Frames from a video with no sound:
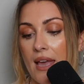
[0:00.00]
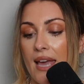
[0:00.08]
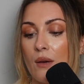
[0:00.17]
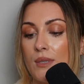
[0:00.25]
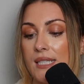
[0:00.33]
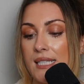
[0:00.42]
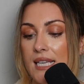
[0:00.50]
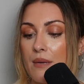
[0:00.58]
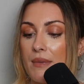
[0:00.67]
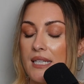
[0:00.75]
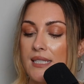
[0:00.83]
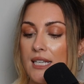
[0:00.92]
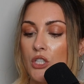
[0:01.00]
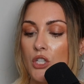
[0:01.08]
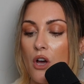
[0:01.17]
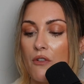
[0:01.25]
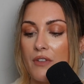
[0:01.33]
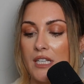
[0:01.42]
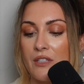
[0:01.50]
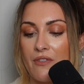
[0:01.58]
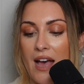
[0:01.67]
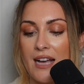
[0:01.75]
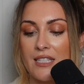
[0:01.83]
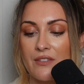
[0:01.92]
It will seem like such an obvious
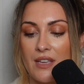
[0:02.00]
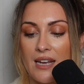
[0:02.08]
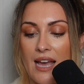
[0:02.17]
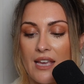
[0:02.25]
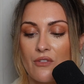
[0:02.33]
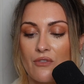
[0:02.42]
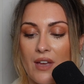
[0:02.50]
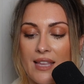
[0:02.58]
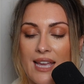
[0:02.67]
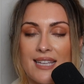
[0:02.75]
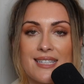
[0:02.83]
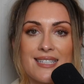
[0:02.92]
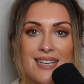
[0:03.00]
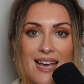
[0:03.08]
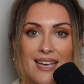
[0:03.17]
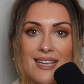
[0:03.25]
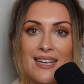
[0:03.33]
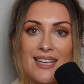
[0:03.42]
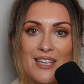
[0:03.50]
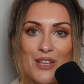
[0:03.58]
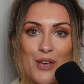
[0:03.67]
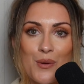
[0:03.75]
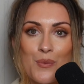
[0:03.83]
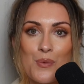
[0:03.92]
fact of your life and yet entirely
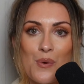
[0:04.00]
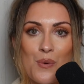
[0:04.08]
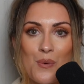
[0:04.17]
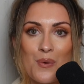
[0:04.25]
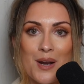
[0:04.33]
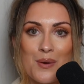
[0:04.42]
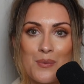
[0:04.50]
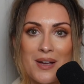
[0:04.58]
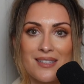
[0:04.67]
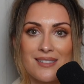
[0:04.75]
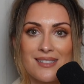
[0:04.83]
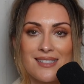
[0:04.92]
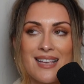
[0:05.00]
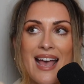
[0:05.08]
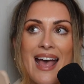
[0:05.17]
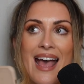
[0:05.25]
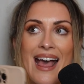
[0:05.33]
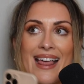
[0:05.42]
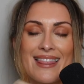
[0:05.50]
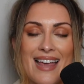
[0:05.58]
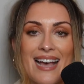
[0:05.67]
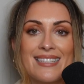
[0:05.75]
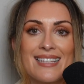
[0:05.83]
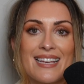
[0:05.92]
new all at once.
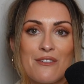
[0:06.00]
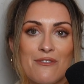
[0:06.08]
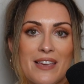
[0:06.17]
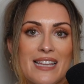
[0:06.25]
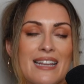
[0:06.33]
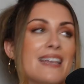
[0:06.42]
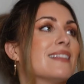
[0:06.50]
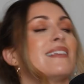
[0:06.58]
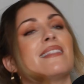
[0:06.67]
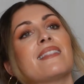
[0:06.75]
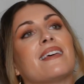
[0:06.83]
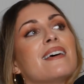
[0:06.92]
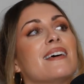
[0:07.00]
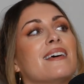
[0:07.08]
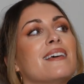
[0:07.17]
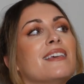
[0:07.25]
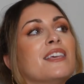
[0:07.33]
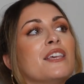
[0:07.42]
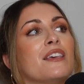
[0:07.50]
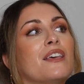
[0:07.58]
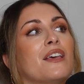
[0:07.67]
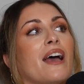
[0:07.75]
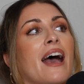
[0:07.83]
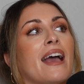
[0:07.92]
That's like a feeling that
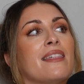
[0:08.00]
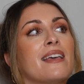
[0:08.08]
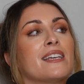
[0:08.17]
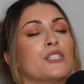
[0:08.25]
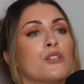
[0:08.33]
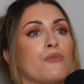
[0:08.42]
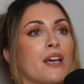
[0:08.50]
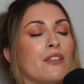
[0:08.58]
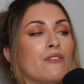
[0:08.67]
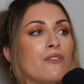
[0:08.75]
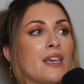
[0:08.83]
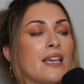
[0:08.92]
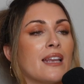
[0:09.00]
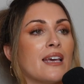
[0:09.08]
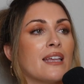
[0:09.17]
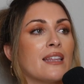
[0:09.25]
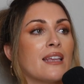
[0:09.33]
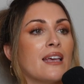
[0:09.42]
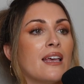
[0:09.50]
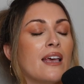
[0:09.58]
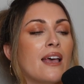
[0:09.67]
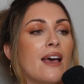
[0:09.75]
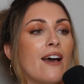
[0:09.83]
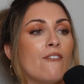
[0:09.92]
I think is the right feeling
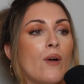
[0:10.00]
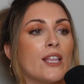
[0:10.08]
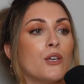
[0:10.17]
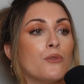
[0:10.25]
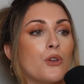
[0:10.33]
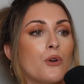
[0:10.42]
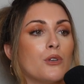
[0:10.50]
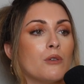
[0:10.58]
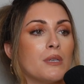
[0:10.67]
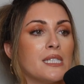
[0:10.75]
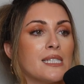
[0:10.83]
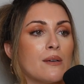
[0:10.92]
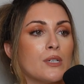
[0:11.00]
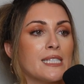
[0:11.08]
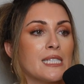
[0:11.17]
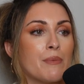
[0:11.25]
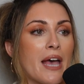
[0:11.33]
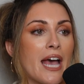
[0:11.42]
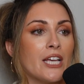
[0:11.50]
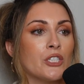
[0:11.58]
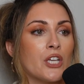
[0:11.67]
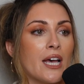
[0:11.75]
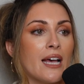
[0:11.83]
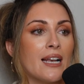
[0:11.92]
of when you know you meet someone
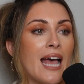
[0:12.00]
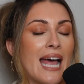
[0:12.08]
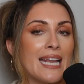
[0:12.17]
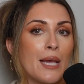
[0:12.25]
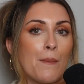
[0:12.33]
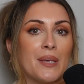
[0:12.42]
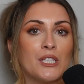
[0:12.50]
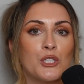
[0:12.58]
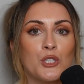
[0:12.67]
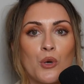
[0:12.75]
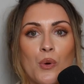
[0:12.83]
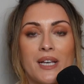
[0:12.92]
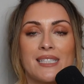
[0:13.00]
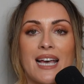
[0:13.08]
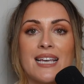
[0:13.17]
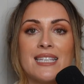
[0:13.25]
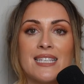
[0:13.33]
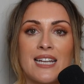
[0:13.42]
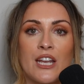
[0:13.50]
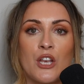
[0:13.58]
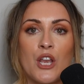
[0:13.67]
special, and it can be so exciting and